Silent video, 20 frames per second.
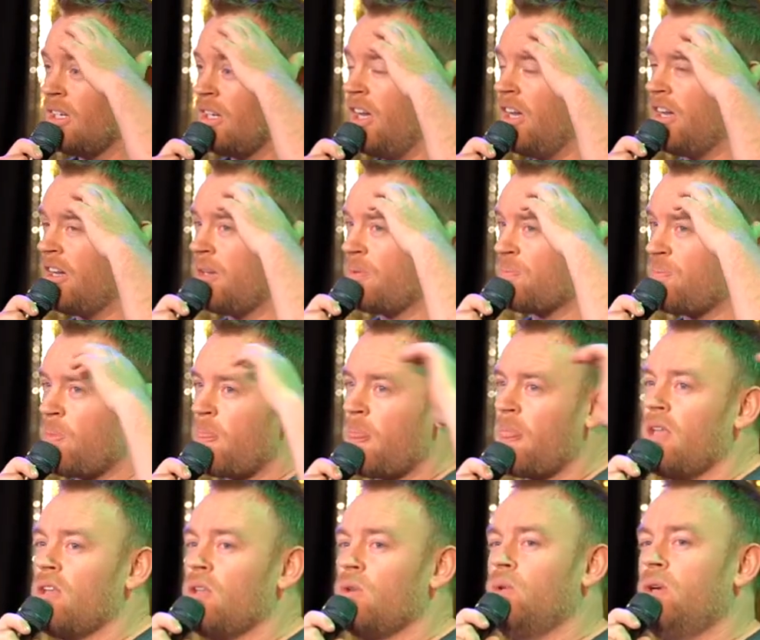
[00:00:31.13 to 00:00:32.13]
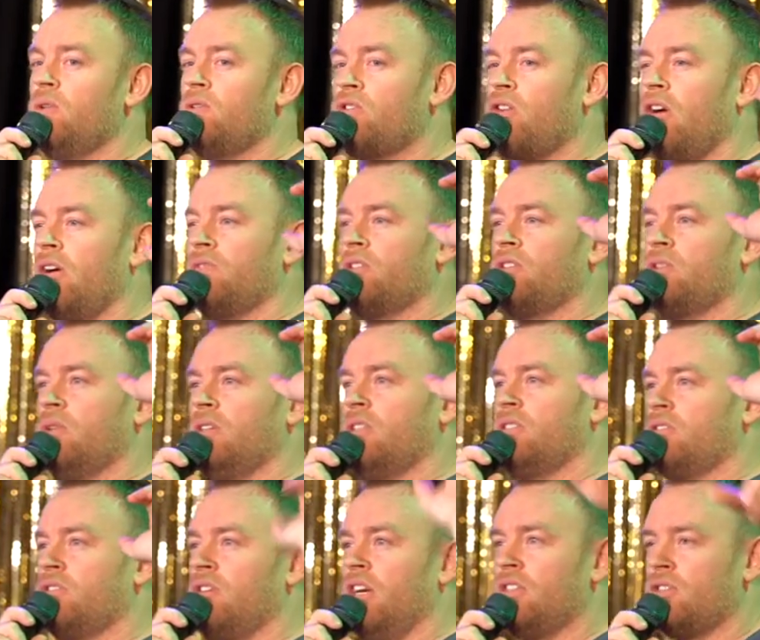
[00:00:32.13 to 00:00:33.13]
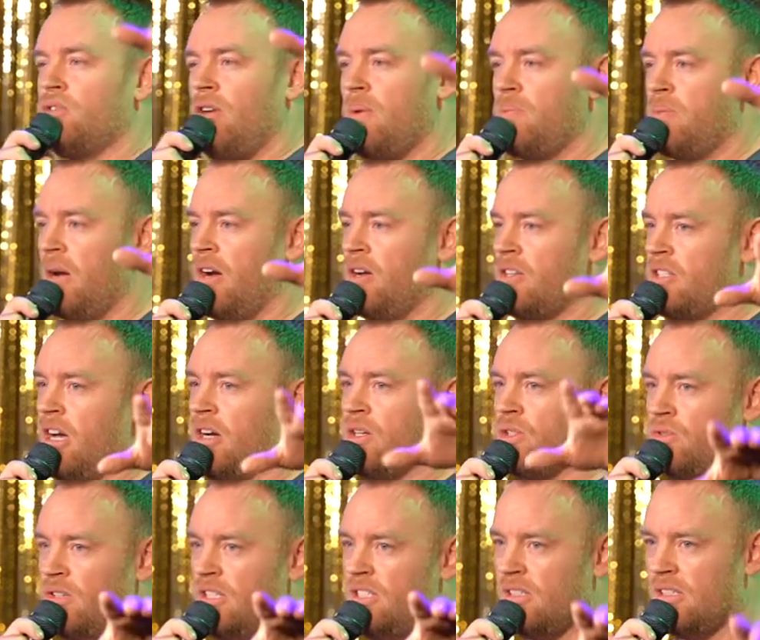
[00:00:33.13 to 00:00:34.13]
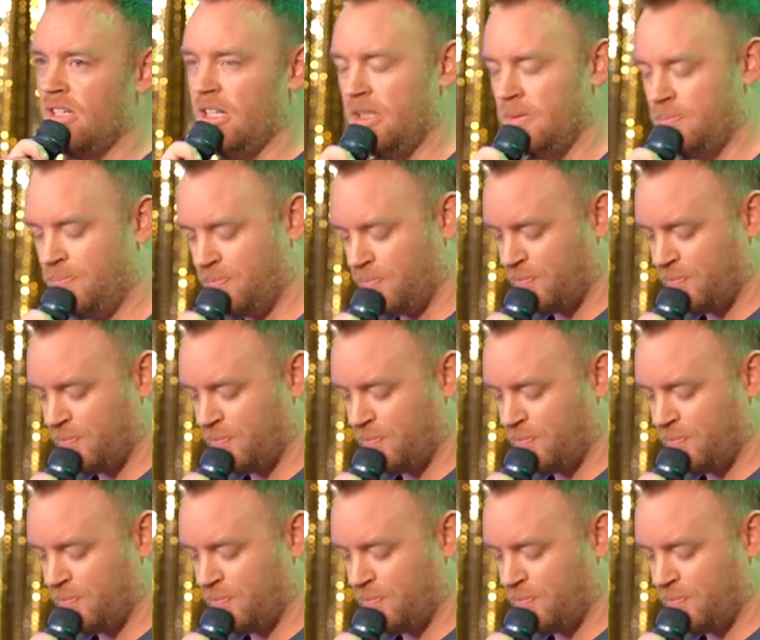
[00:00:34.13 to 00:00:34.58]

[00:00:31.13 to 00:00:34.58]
Like, we were driving to his, his grandparents' house recently,